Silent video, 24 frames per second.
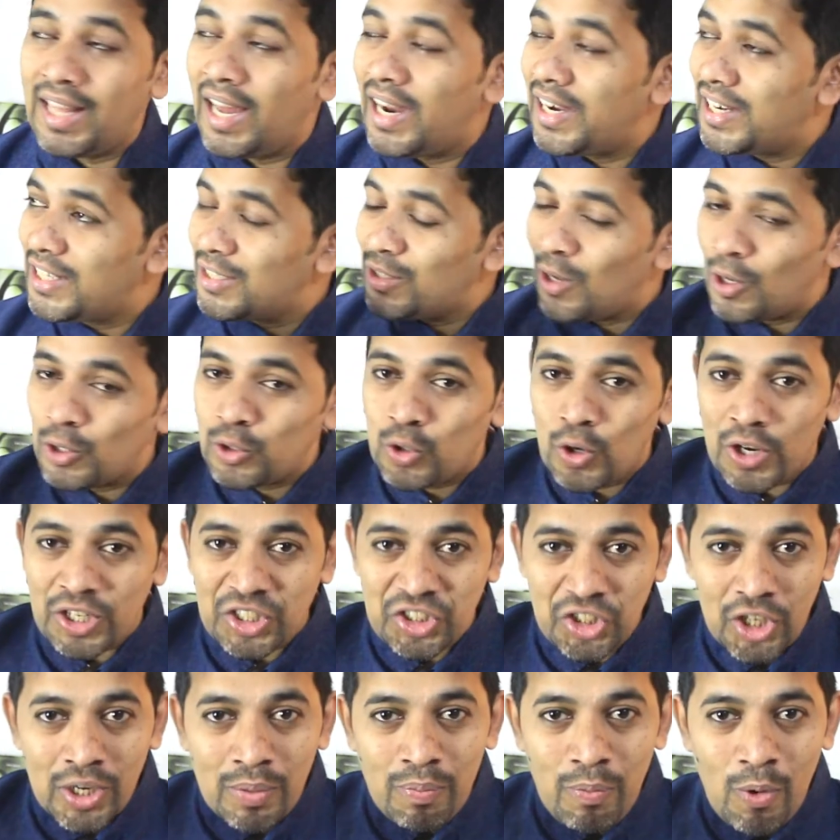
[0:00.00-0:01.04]
that is also a
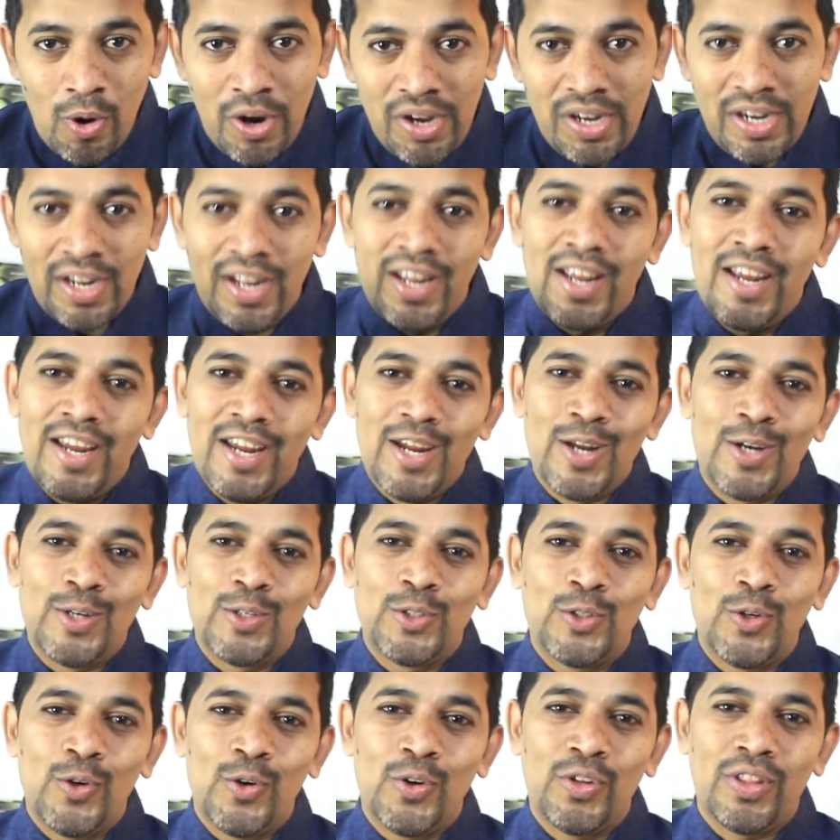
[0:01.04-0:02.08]
checkpoint.
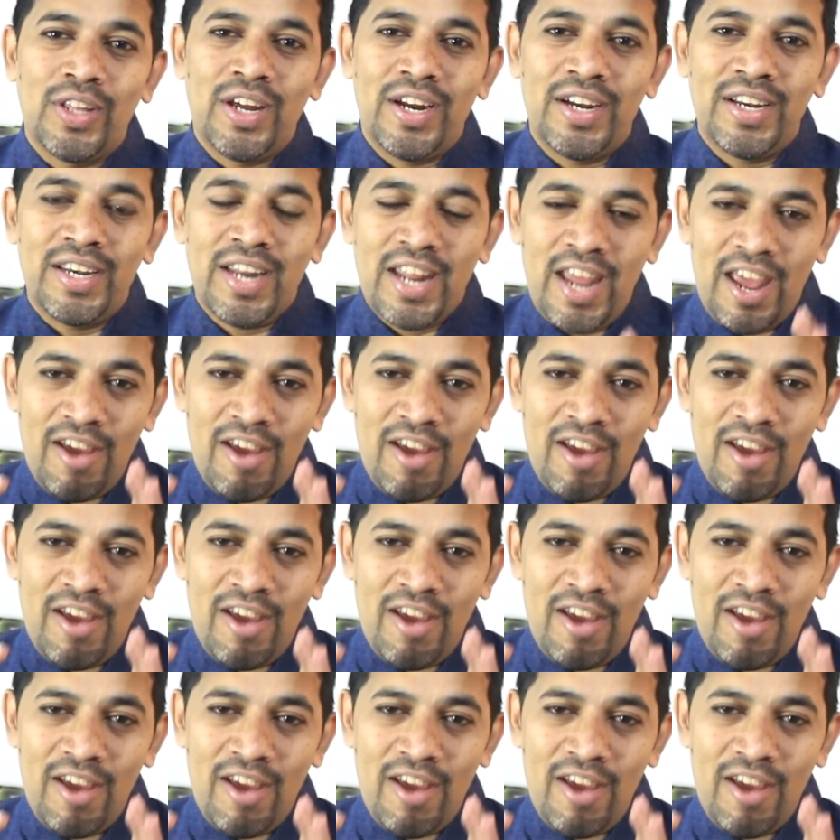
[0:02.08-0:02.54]
Ensure that